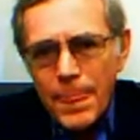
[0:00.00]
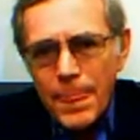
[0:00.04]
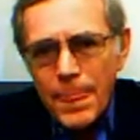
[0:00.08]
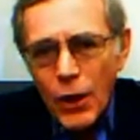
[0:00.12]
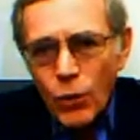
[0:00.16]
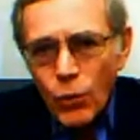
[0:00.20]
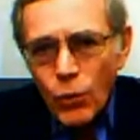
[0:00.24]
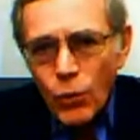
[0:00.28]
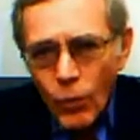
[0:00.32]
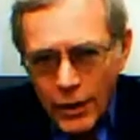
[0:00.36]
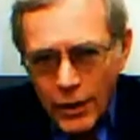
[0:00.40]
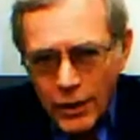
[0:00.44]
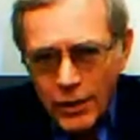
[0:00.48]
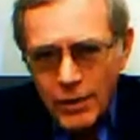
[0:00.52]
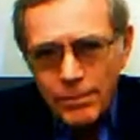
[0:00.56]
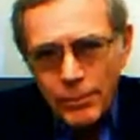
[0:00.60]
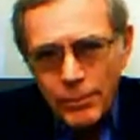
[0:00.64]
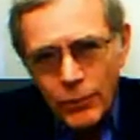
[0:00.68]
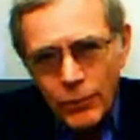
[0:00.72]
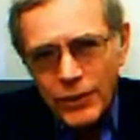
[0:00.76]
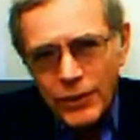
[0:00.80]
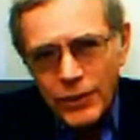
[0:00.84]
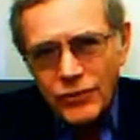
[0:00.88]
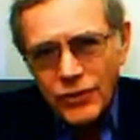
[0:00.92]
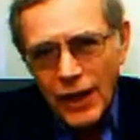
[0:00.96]
one of the
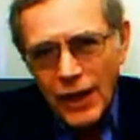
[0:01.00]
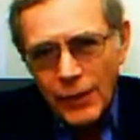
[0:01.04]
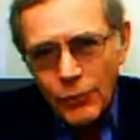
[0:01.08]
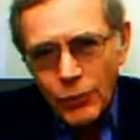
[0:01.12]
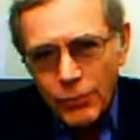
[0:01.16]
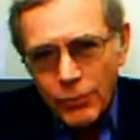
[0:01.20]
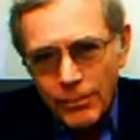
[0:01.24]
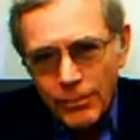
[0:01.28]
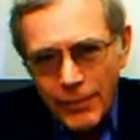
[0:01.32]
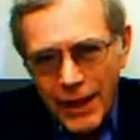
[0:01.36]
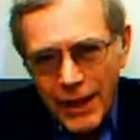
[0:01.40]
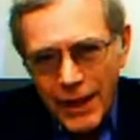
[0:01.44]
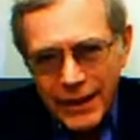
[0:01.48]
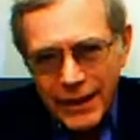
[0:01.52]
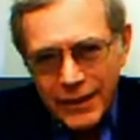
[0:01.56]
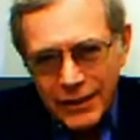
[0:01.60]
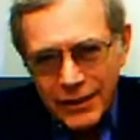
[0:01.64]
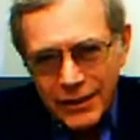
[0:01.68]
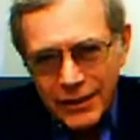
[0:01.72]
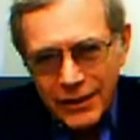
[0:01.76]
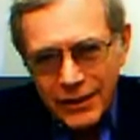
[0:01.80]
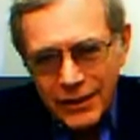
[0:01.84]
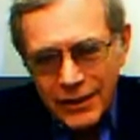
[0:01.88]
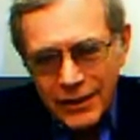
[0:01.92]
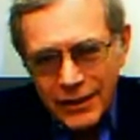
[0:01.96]
points I will make
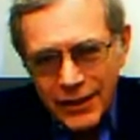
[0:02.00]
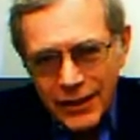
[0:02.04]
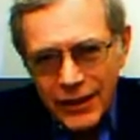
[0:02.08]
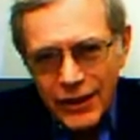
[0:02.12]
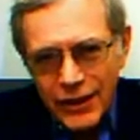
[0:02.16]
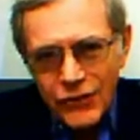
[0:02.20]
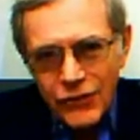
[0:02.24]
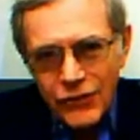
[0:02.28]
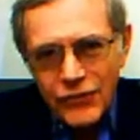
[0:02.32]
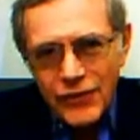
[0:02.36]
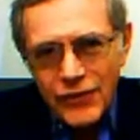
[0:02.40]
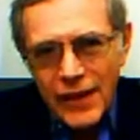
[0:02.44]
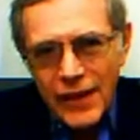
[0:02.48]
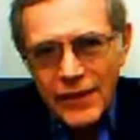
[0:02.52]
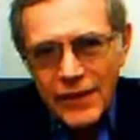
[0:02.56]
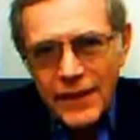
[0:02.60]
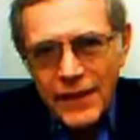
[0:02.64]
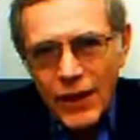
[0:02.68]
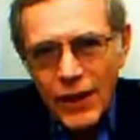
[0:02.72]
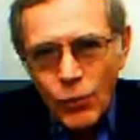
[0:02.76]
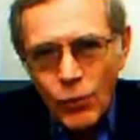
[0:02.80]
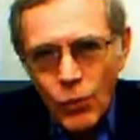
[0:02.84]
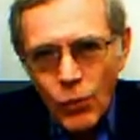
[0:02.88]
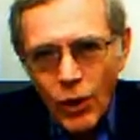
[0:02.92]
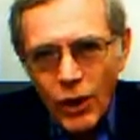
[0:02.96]
is that
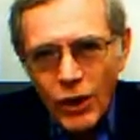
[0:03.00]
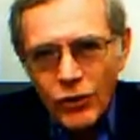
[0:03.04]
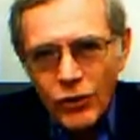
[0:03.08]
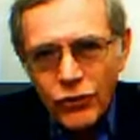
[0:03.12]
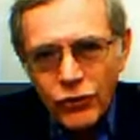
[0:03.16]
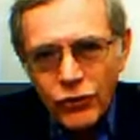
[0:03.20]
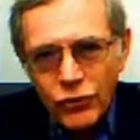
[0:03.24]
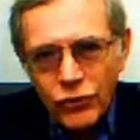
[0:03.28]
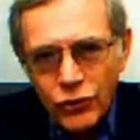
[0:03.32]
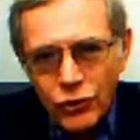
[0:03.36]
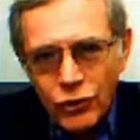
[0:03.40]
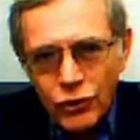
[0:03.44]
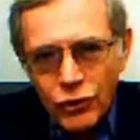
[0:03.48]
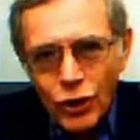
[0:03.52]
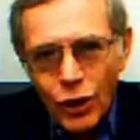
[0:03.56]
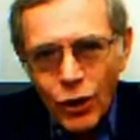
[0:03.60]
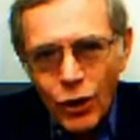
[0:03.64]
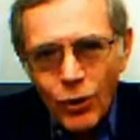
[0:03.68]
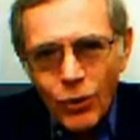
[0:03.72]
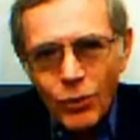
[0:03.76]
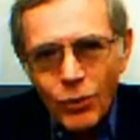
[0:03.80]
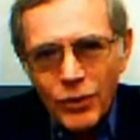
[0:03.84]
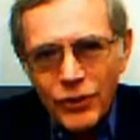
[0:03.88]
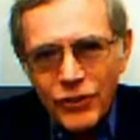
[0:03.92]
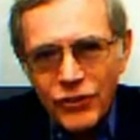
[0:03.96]
there was
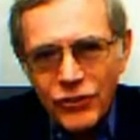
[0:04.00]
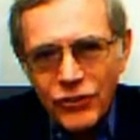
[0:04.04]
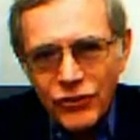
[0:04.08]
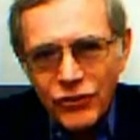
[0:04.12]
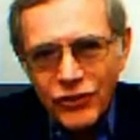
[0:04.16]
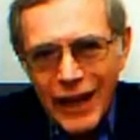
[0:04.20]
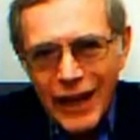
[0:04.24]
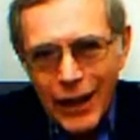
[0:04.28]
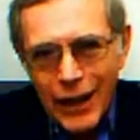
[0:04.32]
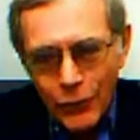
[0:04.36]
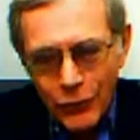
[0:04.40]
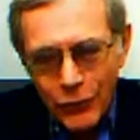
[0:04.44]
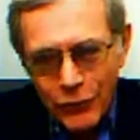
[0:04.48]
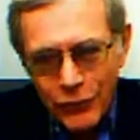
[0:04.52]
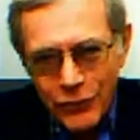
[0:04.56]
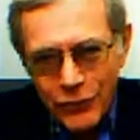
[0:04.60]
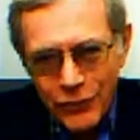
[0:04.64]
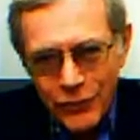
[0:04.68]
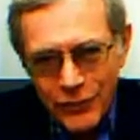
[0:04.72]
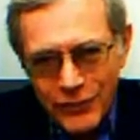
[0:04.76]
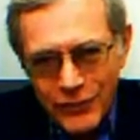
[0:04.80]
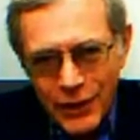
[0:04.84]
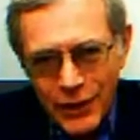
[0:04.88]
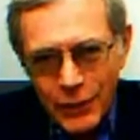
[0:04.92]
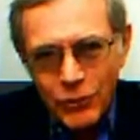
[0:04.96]
no
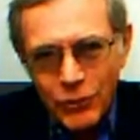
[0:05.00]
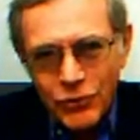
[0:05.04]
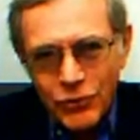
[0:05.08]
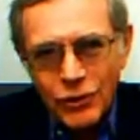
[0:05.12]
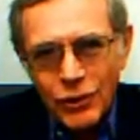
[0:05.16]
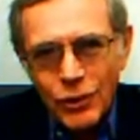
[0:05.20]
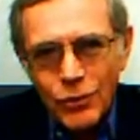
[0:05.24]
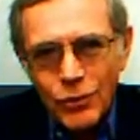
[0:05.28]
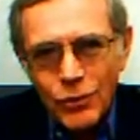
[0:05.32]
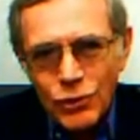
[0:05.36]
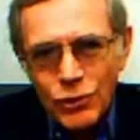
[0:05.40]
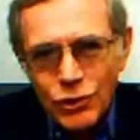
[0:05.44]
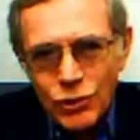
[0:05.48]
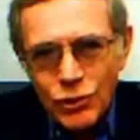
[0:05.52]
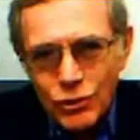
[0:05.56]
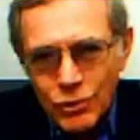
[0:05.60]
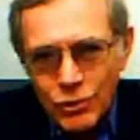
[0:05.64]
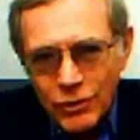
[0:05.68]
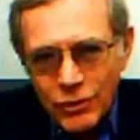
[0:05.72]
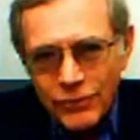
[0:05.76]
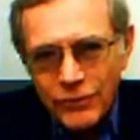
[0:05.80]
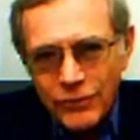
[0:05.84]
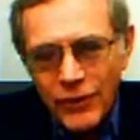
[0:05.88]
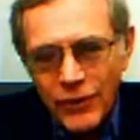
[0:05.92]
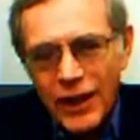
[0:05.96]
South. There was no
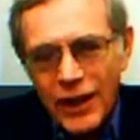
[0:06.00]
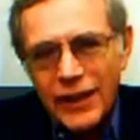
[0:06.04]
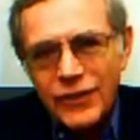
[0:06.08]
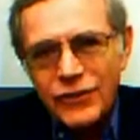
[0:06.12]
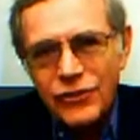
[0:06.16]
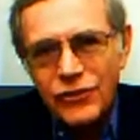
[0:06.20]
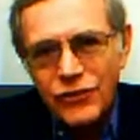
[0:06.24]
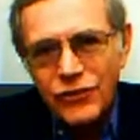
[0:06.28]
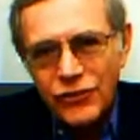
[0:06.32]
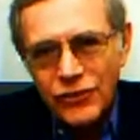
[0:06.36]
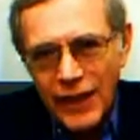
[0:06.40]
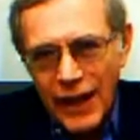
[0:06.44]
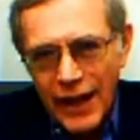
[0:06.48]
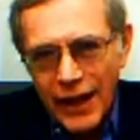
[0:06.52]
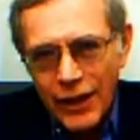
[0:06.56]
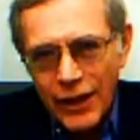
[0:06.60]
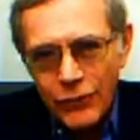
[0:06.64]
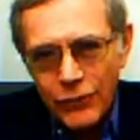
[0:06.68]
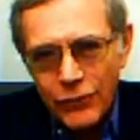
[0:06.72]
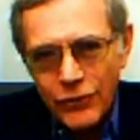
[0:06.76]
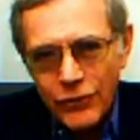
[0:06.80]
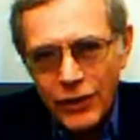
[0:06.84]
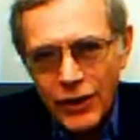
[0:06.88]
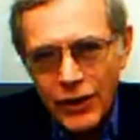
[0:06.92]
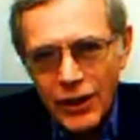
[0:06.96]
unified
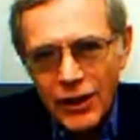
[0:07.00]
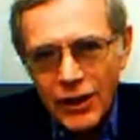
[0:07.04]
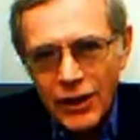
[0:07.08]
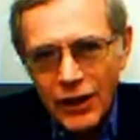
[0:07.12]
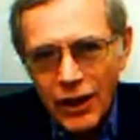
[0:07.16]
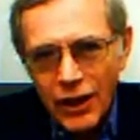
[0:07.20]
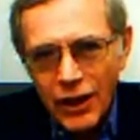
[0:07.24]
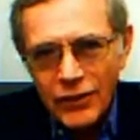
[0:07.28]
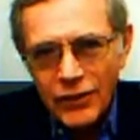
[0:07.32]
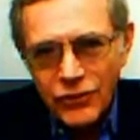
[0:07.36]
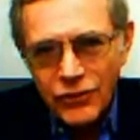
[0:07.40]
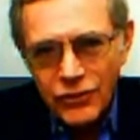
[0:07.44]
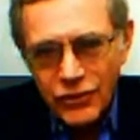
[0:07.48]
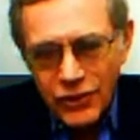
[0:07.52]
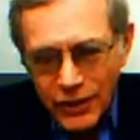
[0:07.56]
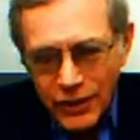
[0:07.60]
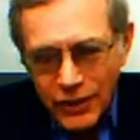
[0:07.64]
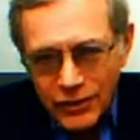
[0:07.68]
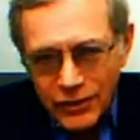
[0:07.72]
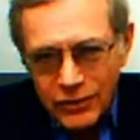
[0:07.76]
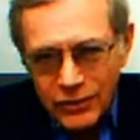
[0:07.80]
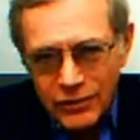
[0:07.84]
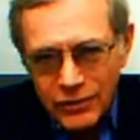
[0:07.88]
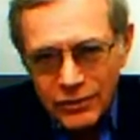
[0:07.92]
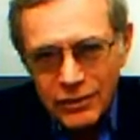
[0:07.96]
South
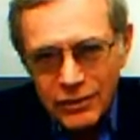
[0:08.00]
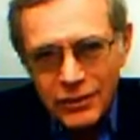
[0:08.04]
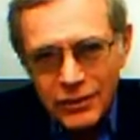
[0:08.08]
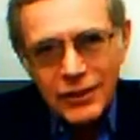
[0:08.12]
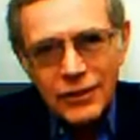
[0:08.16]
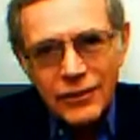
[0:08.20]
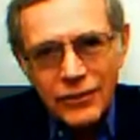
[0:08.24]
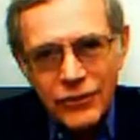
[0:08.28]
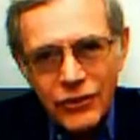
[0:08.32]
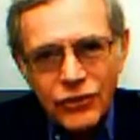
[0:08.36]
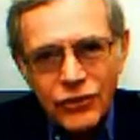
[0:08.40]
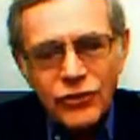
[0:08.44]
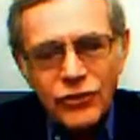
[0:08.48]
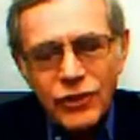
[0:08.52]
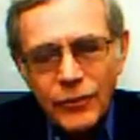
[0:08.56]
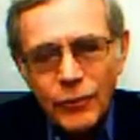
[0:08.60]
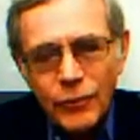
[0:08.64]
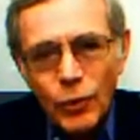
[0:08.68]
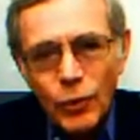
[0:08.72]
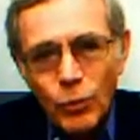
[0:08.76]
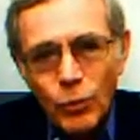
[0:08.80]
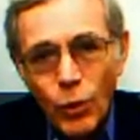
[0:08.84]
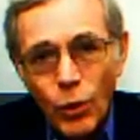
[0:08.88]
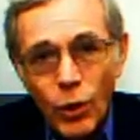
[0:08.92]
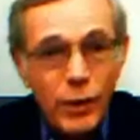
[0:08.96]
until the
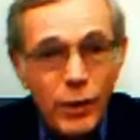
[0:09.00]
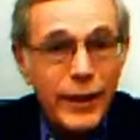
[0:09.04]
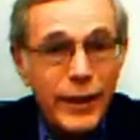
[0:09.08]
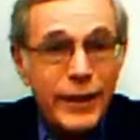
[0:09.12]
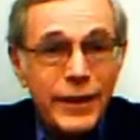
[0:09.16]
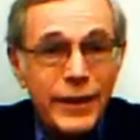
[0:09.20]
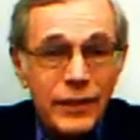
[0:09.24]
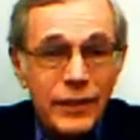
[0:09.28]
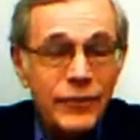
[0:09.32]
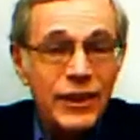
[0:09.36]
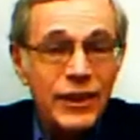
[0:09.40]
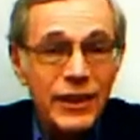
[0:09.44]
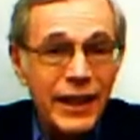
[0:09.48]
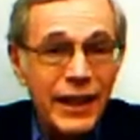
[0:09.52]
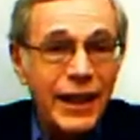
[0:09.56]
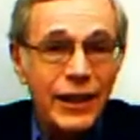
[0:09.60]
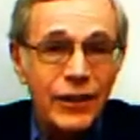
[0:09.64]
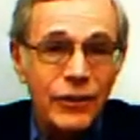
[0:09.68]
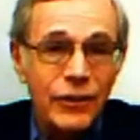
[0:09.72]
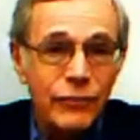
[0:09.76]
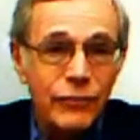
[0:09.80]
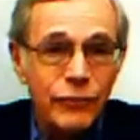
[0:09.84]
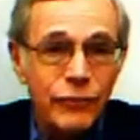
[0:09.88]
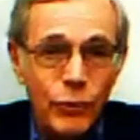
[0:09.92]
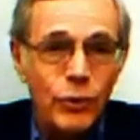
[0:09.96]
Civil War. And even
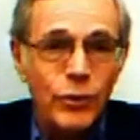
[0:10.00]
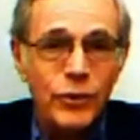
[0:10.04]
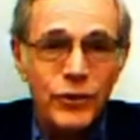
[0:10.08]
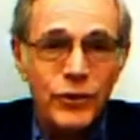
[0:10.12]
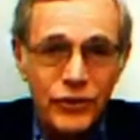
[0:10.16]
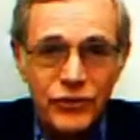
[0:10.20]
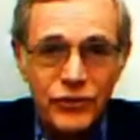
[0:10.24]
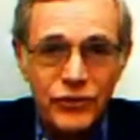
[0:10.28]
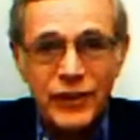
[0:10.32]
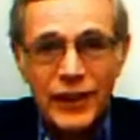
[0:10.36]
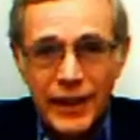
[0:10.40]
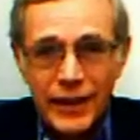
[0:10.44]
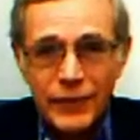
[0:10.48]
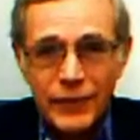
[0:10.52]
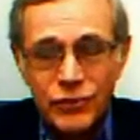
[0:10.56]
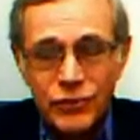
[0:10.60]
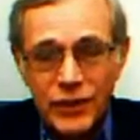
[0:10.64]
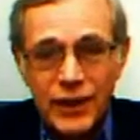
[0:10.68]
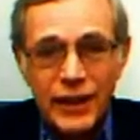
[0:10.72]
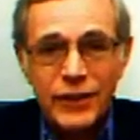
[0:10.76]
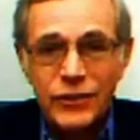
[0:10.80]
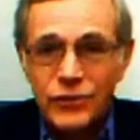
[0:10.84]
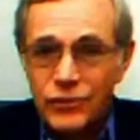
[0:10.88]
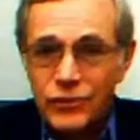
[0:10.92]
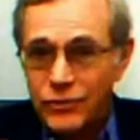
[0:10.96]
then, 4 of the slave
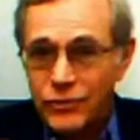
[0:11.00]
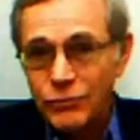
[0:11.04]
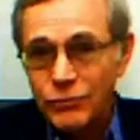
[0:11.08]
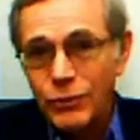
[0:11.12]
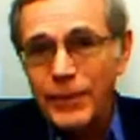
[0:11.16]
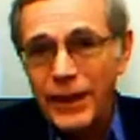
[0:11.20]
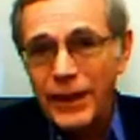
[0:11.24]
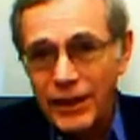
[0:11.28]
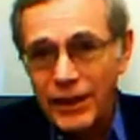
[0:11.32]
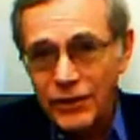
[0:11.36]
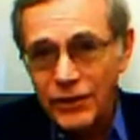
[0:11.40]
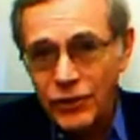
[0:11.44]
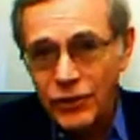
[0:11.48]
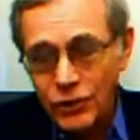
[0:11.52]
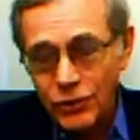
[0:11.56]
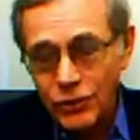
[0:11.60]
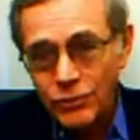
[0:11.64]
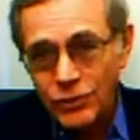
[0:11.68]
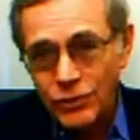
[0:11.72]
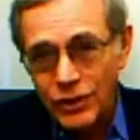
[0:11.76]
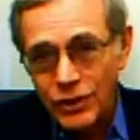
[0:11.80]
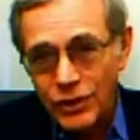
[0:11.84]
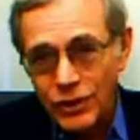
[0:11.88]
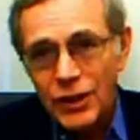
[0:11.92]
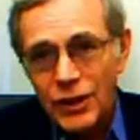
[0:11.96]
states remained in the
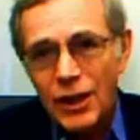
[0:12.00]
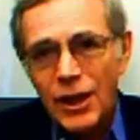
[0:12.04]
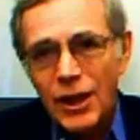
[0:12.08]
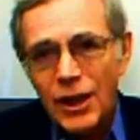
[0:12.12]
Union.